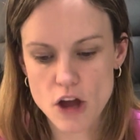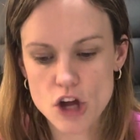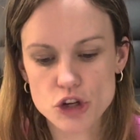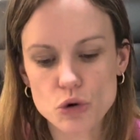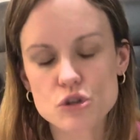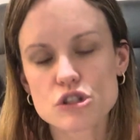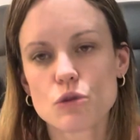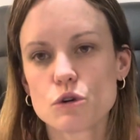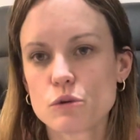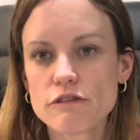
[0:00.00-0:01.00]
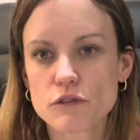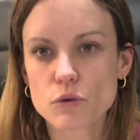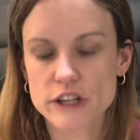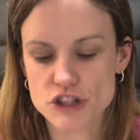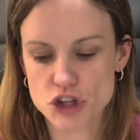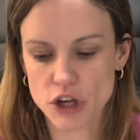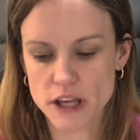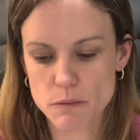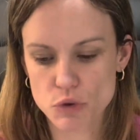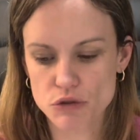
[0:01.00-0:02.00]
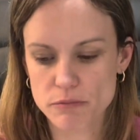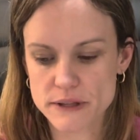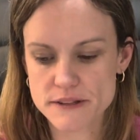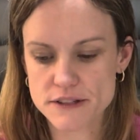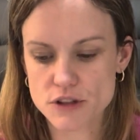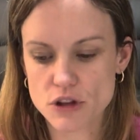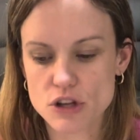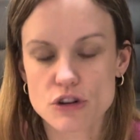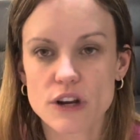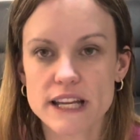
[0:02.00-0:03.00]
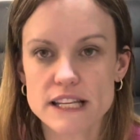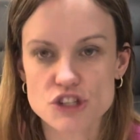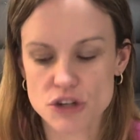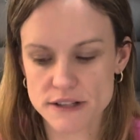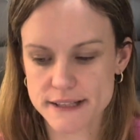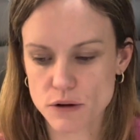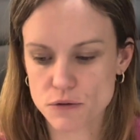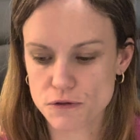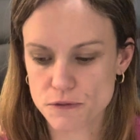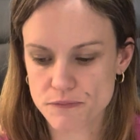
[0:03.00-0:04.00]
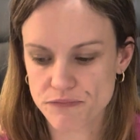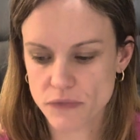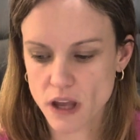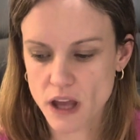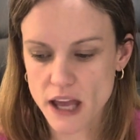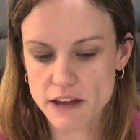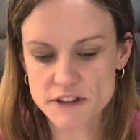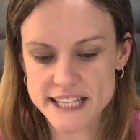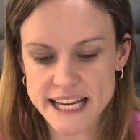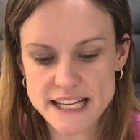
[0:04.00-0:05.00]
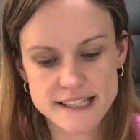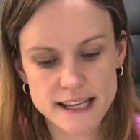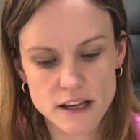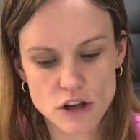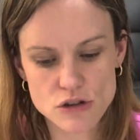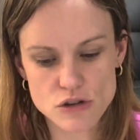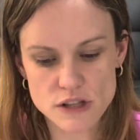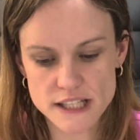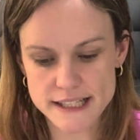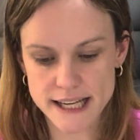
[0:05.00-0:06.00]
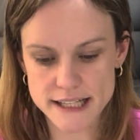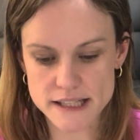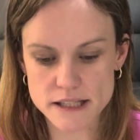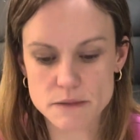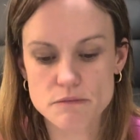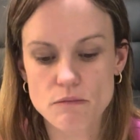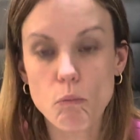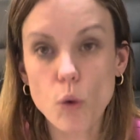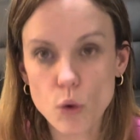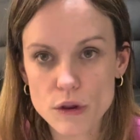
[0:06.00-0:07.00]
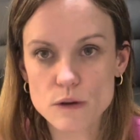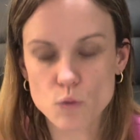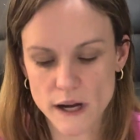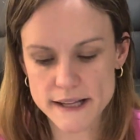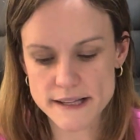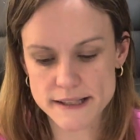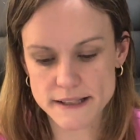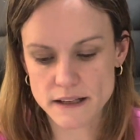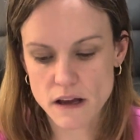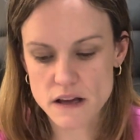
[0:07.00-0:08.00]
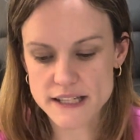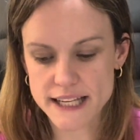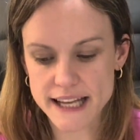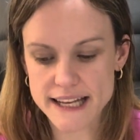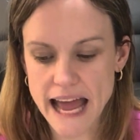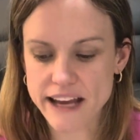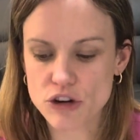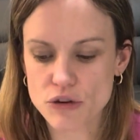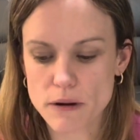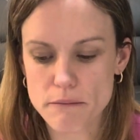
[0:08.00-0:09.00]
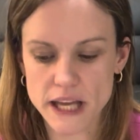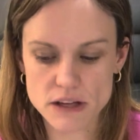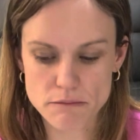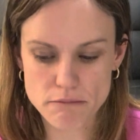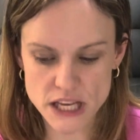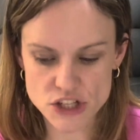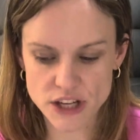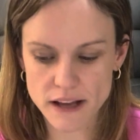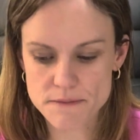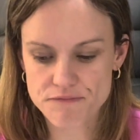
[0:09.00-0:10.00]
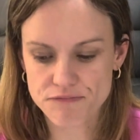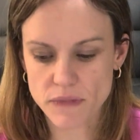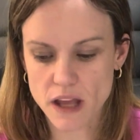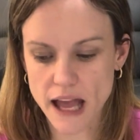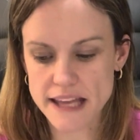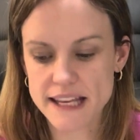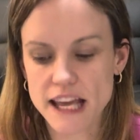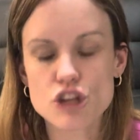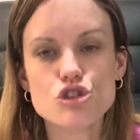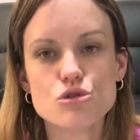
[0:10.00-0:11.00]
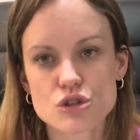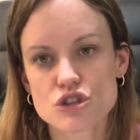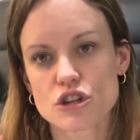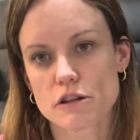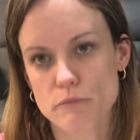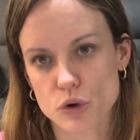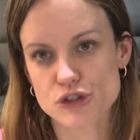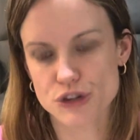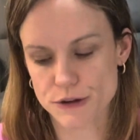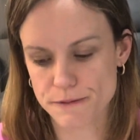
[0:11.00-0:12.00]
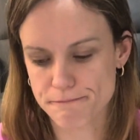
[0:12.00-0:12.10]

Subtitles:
You also want to avoid jerky movements so that you don't injure yourself. If it's easier, you can do this test more than once to get an accurate measure and get used to the motion.